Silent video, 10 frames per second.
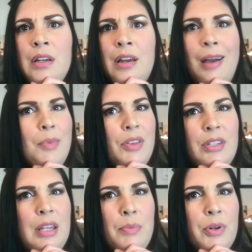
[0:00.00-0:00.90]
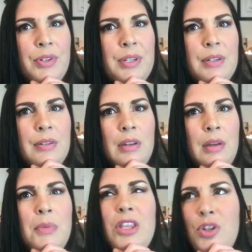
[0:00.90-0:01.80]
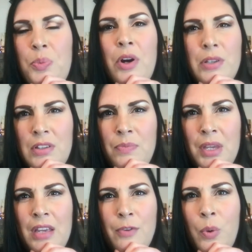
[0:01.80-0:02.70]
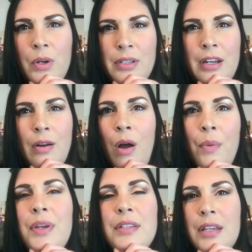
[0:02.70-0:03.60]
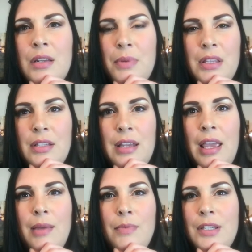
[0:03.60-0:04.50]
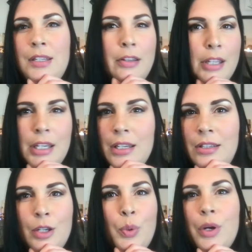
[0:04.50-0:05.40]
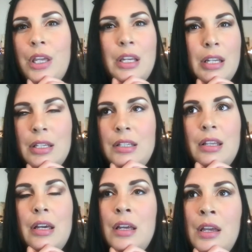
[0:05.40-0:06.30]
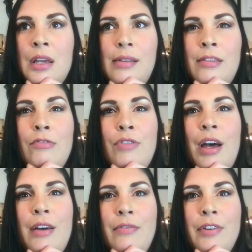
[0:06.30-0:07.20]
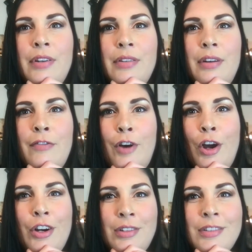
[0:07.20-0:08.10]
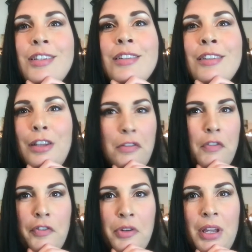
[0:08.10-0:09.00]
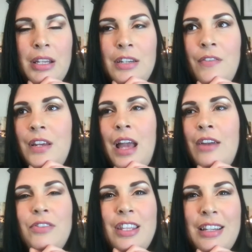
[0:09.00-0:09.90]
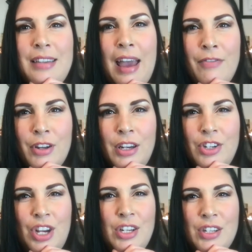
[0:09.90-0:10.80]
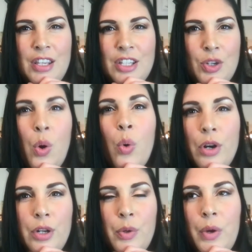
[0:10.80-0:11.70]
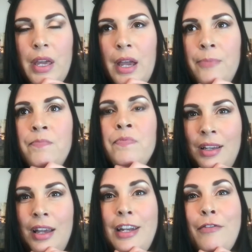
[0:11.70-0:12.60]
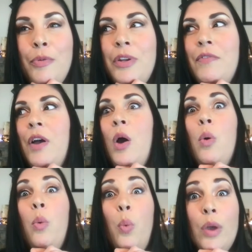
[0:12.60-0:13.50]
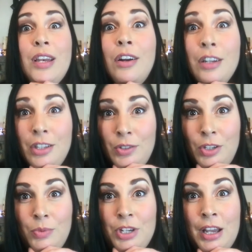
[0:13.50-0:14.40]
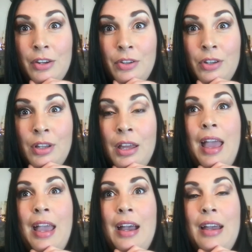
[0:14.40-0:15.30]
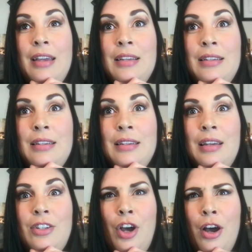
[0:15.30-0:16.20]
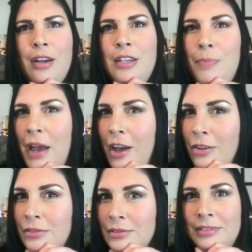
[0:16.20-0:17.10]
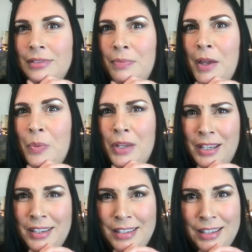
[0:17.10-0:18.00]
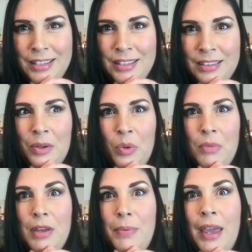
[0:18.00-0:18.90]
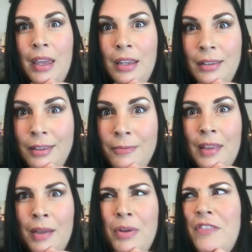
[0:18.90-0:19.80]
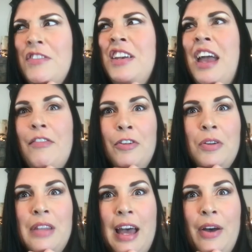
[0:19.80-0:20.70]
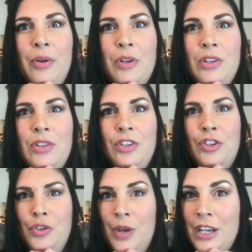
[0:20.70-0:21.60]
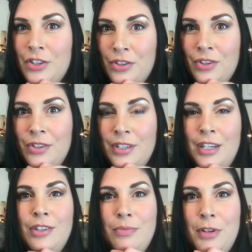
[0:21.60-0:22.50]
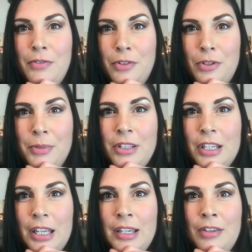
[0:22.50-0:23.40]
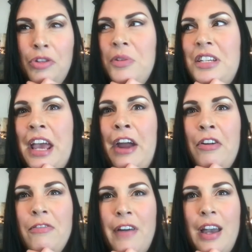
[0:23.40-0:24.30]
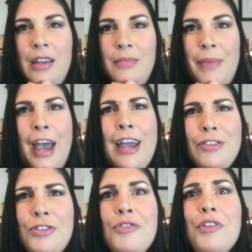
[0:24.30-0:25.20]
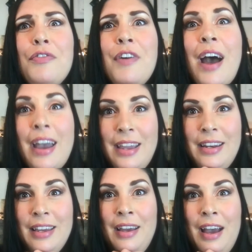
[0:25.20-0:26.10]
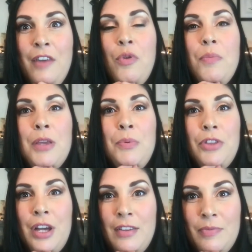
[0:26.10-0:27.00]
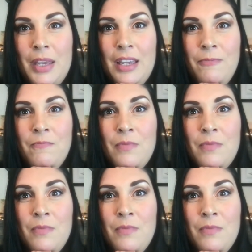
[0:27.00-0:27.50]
I'm not the same person. I mean, there's parts of me, of course, that are always going to be the same. The silliness, the quirkiness, the love of art, the love of creativity. I don't think that's ever going to change. I think it's core to who I am. I never would have went on a YouTube channel and talked about my weaknesses or my pain. I would have never allowed strangers into my vulnerability. I would have been terrified, petrified of what people thought of me.